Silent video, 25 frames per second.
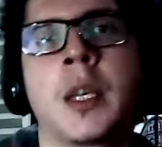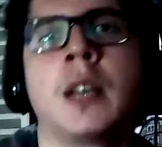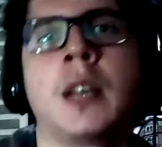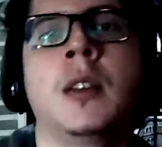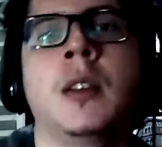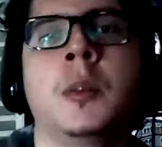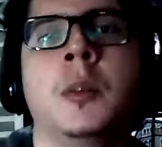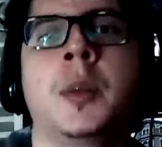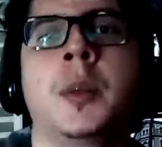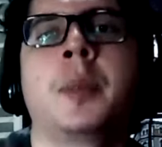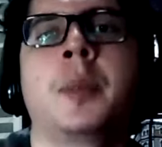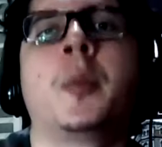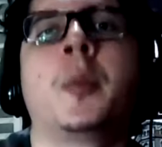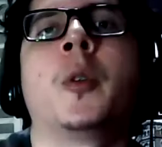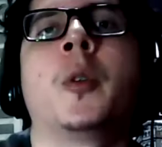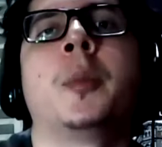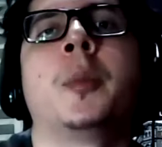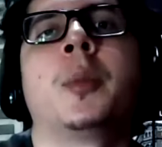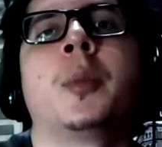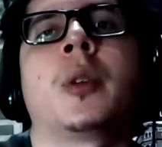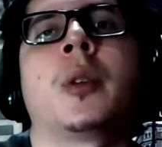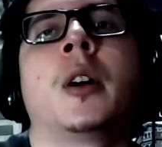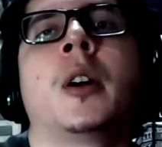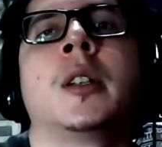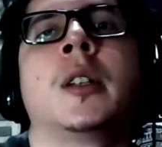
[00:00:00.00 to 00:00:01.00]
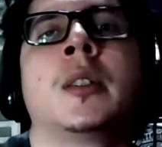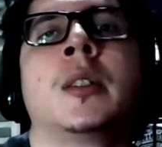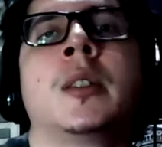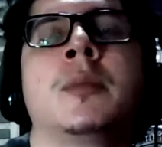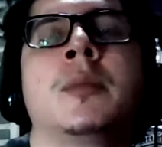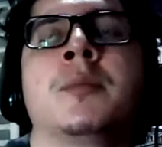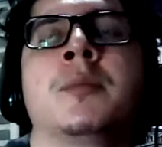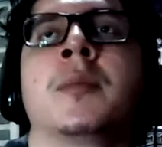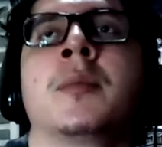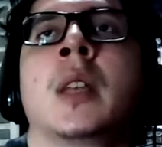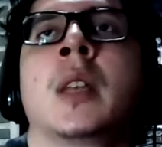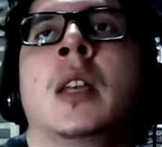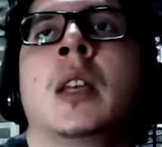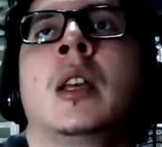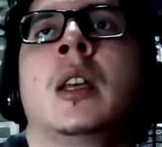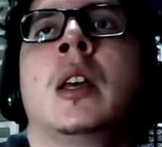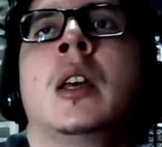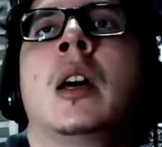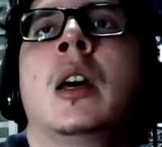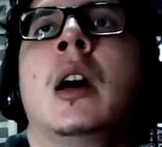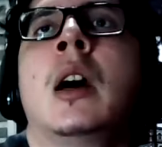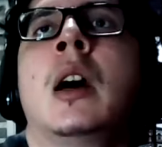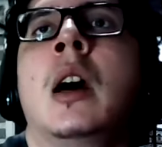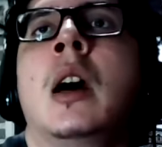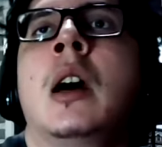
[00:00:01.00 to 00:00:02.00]
a little bit more broad.
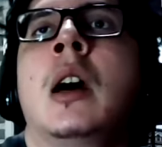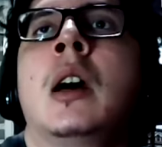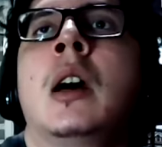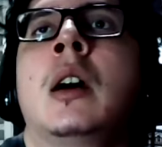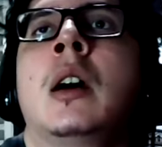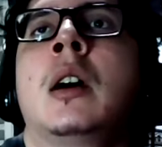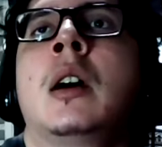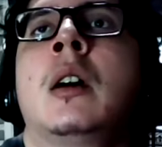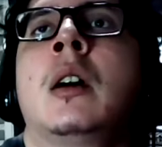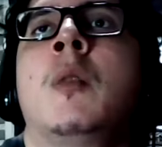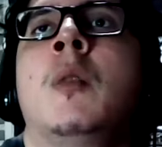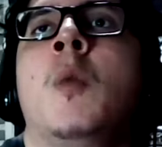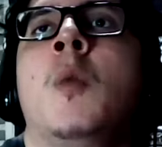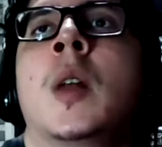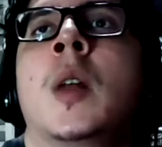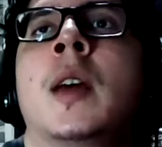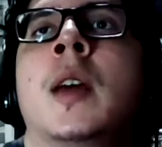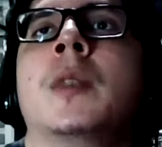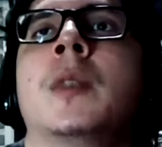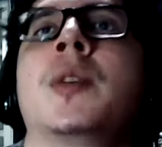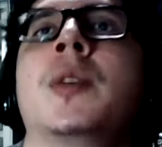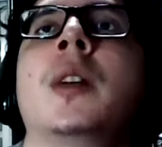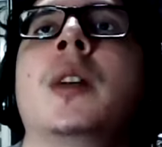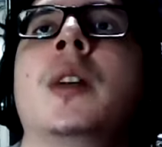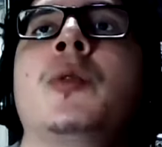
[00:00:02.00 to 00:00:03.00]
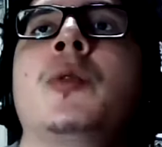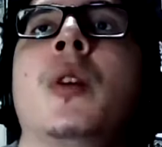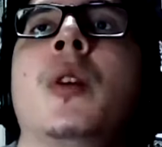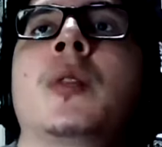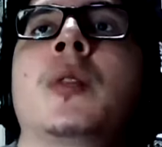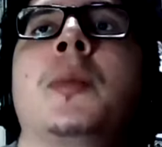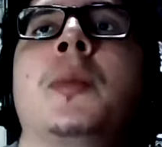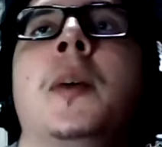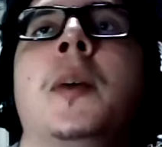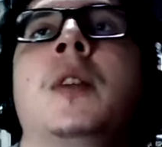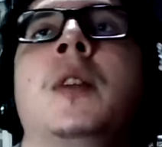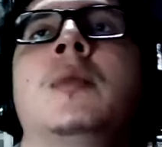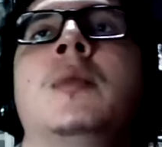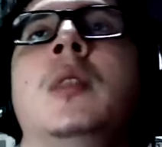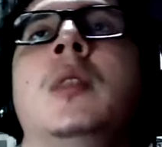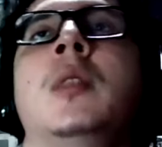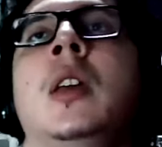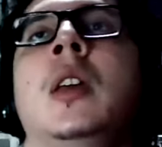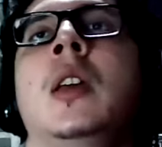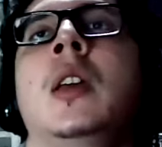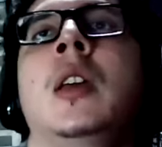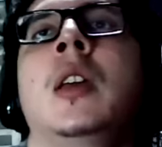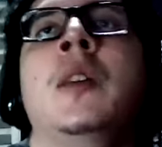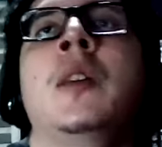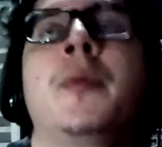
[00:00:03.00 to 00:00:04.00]
What else? I talked about
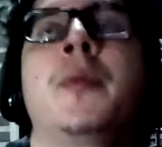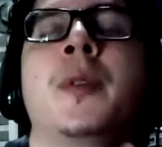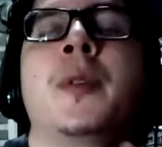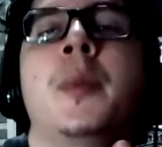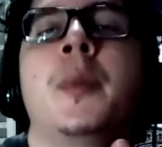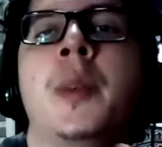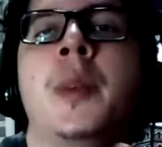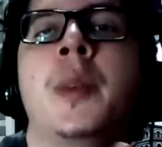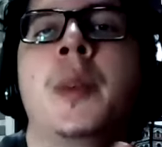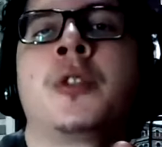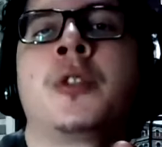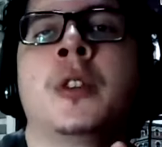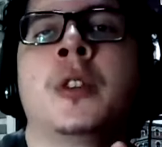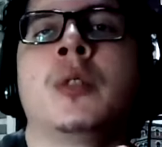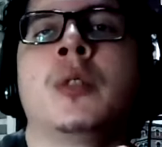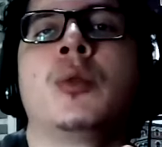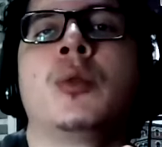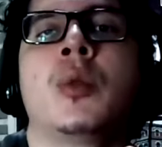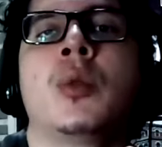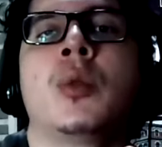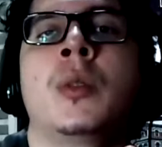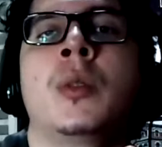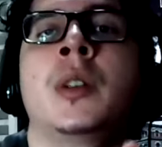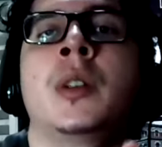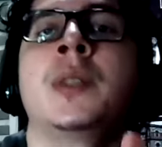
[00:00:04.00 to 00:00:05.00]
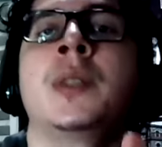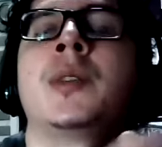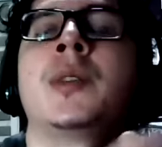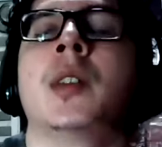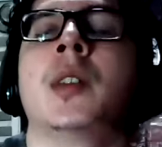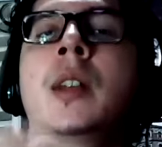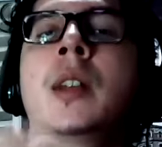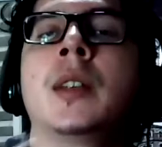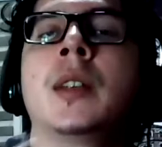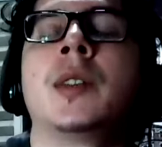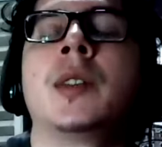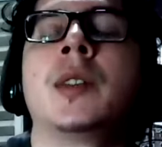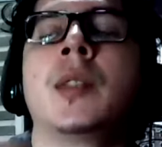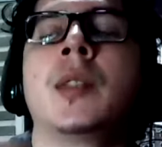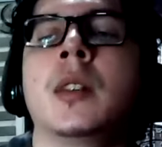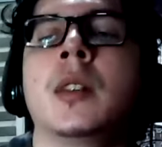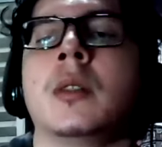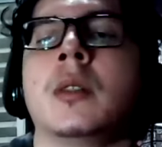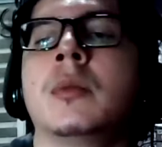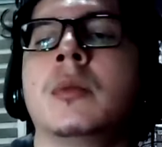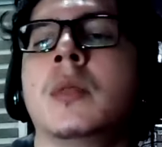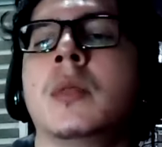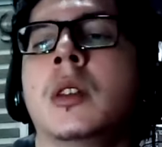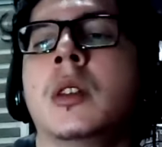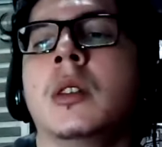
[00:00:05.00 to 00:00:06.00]
information endurance, and it's
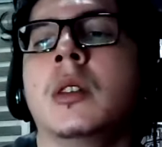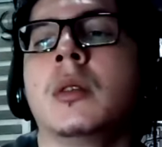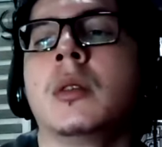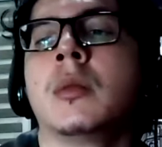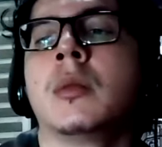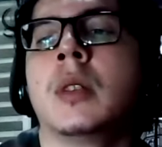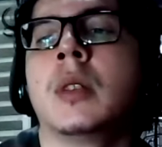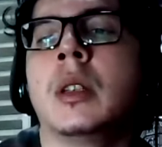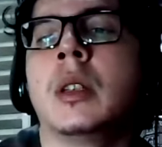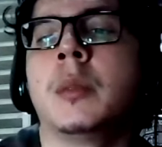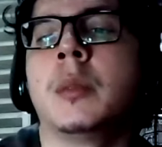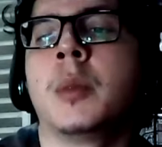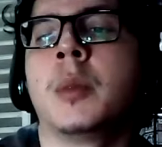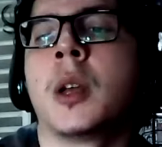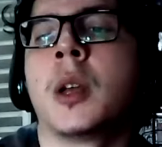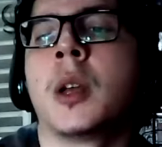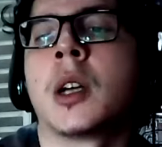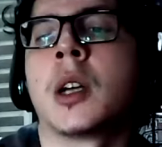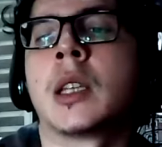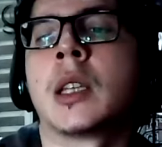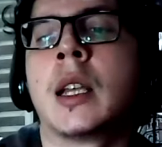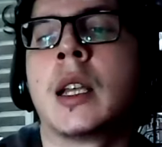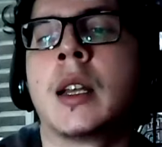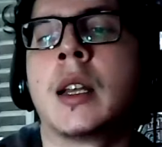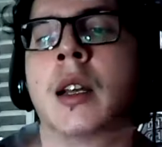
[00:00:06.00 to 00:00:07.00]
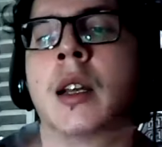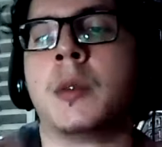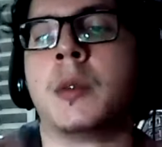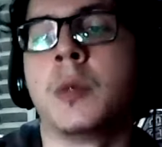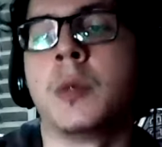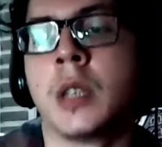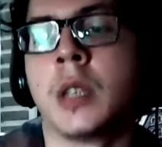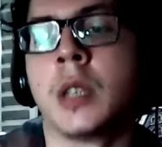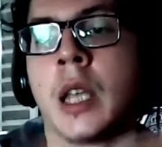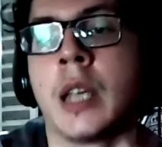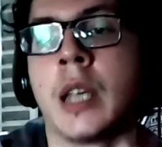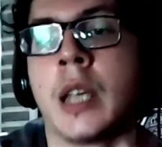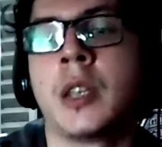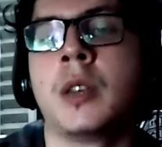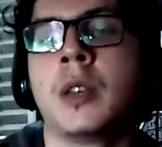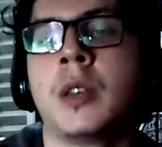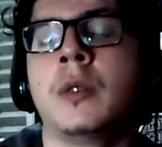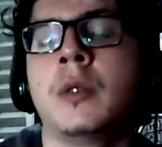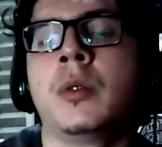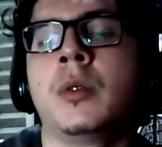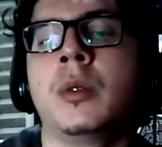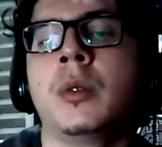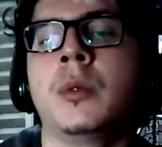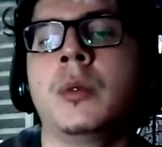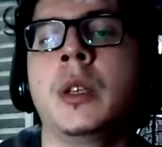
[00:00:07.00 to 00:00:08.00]
the blog that I would like you
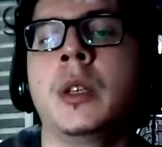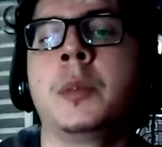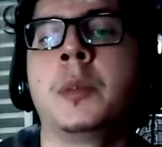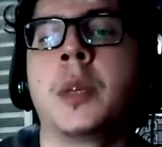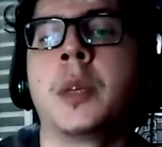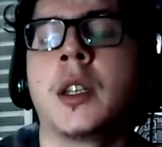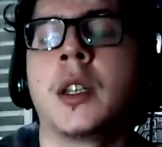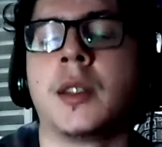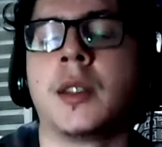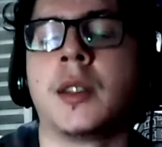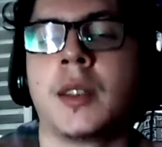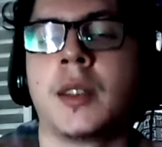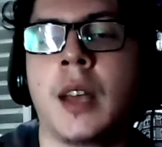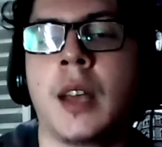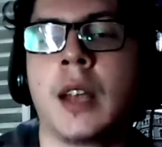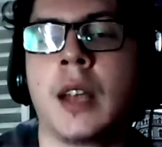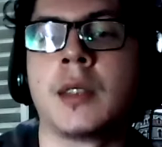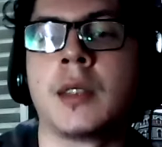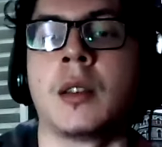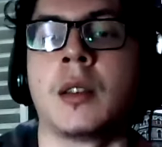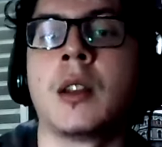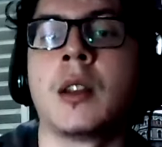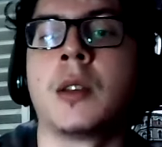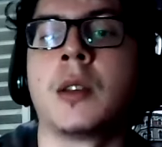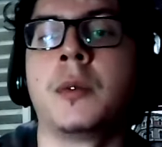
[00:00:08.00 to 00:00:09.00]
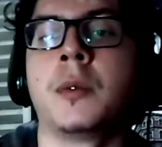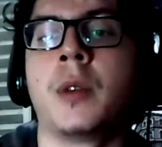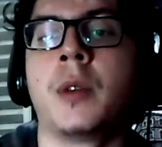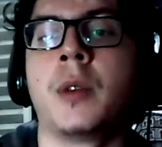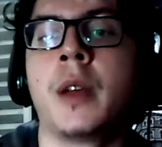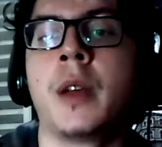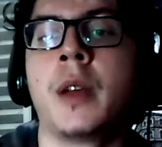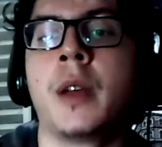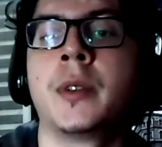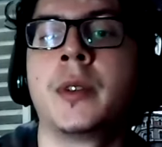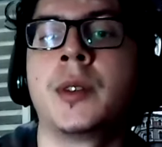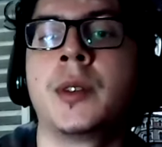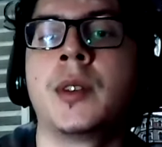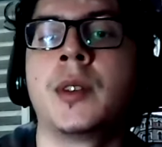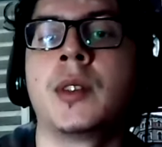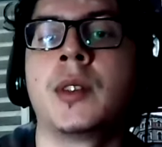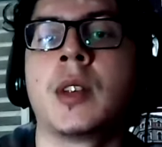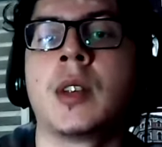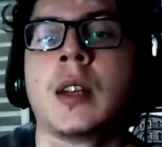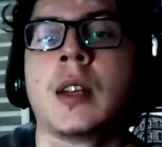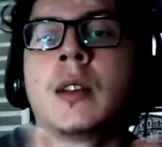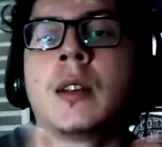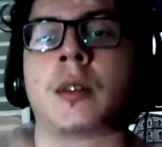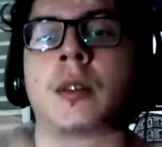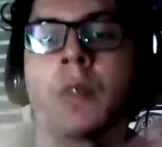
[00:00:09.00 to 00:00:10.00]
to read because it has a lot of references,
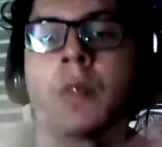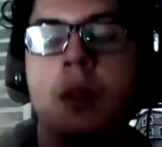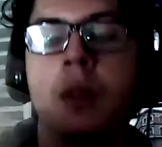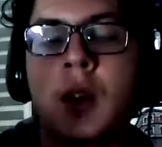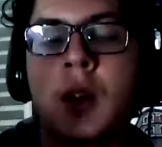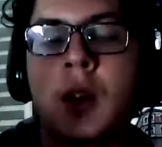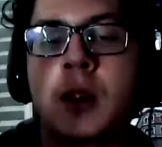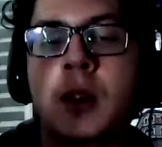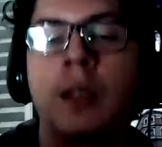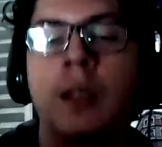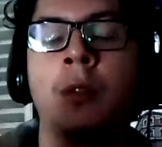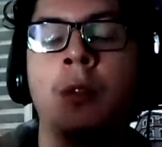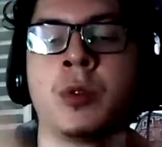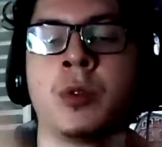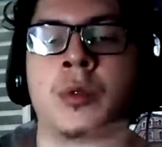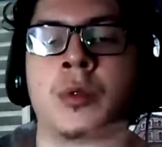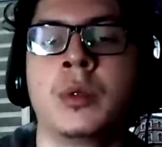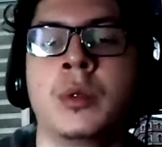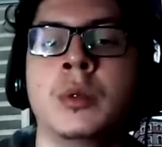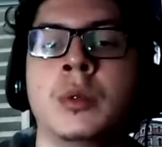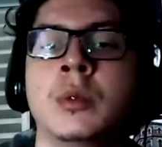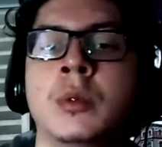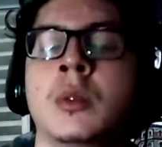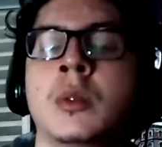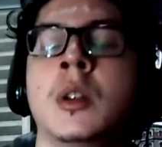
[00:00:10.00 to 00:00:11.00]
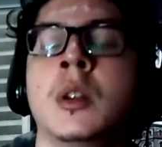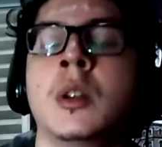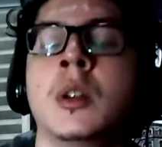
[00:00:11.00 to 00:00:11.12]
and I thought this through